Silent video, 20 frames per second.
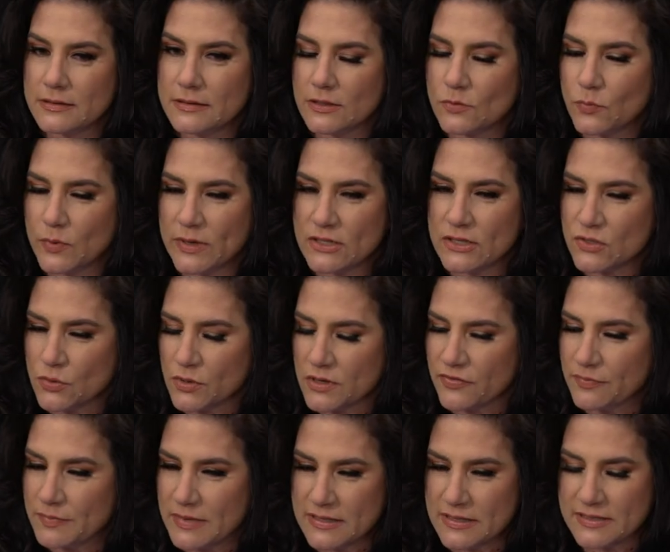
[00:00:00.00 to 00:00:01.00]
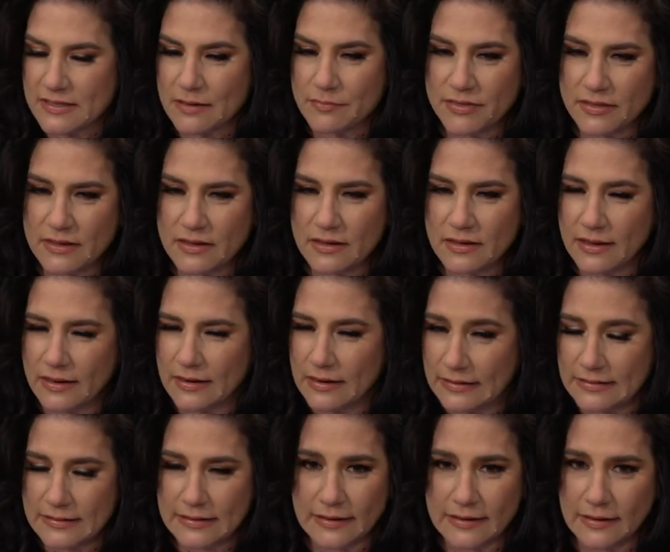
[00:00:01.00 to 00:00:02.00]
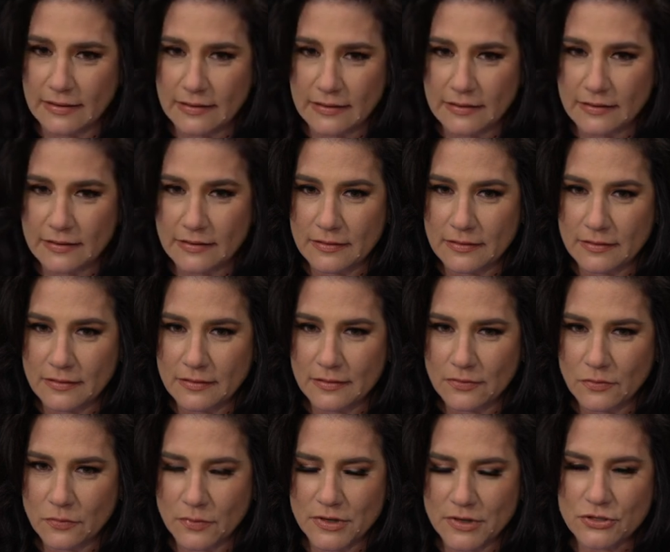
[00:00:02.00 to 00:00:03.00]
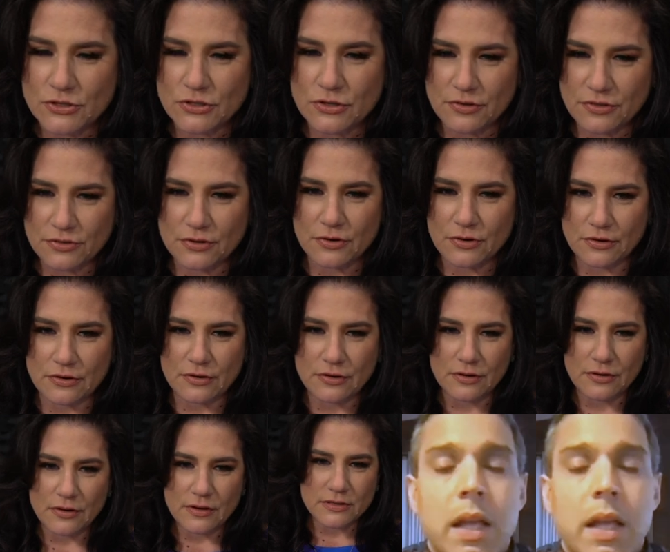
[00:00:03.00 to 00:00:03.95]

Did we sort of miss something in India? What is your third,